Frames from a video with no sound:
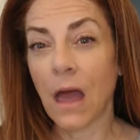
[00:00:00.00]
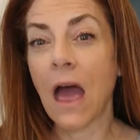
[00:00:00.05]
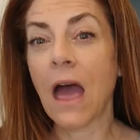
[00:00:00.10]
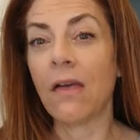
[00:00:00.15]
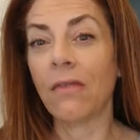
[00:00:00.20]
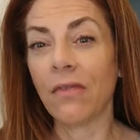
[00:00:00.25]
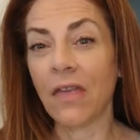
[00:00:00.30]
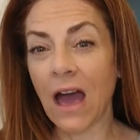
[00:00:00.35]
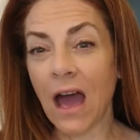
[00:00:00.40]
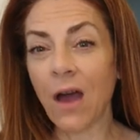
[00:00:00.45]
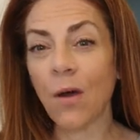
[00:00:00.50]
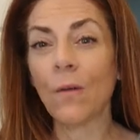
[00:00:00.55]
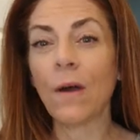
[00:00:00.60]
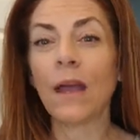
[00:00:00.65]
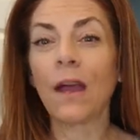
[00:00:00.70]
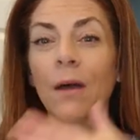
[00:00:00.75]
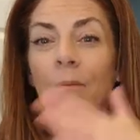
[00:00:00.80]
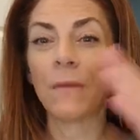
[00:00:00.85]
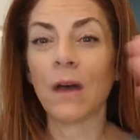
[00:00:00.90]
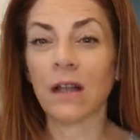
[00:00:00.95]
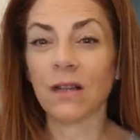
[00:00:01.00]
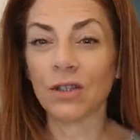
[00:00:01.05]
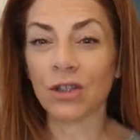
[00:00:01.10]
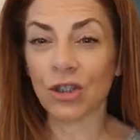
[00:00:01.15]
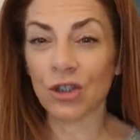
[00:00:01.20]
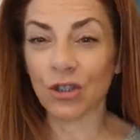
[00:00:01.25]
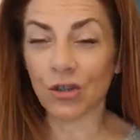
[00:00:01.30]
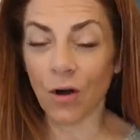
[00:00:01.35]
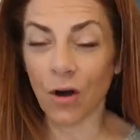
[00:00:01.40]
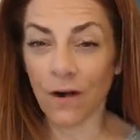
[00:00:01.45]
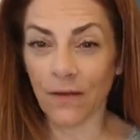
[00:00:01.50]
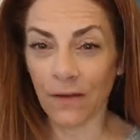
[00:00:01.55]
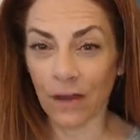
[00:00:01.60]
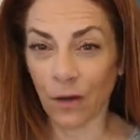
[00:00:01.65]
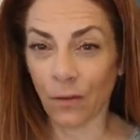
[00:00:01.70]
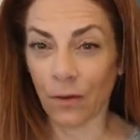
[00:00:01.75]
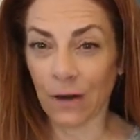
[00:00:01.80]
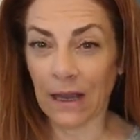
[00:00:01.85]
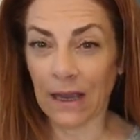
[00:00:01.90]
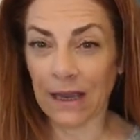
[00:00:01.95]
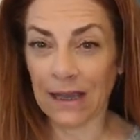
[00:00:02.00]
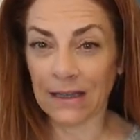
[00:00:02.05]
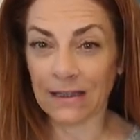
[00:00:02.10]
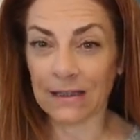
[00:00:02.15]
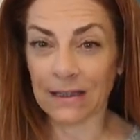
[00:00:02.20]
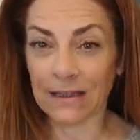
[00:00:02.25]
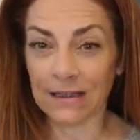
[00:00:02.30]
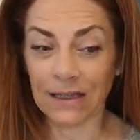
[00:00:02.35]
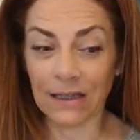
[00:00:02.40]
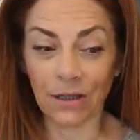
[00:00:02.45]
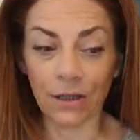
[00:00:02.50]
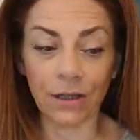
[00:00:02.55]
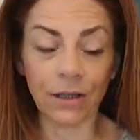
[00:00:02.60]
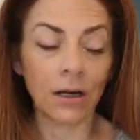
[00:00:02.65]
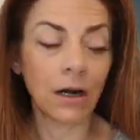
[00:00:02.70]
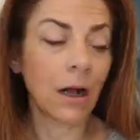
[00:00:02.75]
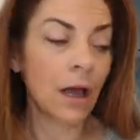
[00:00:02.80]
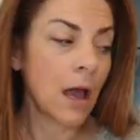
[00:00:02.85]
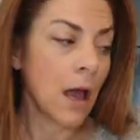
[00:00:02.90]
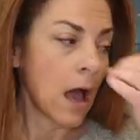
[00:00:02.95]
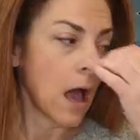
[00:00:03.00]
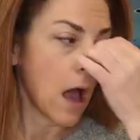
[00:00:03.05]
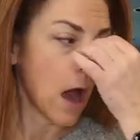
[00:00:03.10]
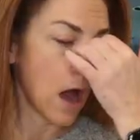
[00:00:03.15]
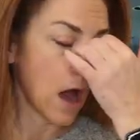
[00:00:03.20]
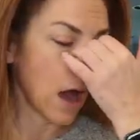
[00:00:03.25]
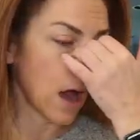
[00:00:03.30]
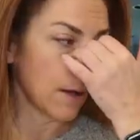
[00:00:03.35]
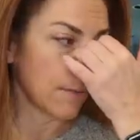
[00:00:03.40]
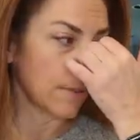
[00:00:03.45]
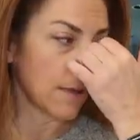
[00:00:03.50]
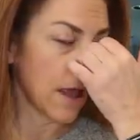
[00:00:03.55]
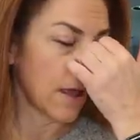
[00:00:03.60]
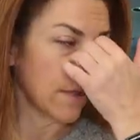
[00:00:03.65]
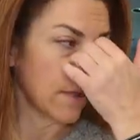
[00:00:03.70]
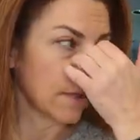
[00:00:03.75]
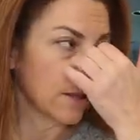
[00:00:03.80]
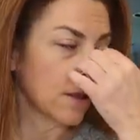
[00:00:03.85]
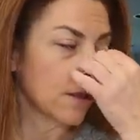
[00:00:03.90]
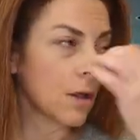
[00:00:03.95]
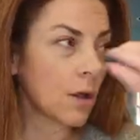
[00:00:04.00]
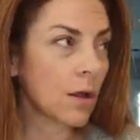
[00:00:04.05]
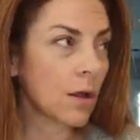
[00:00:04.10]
and that way I'm not starving when I get to dinner, um, and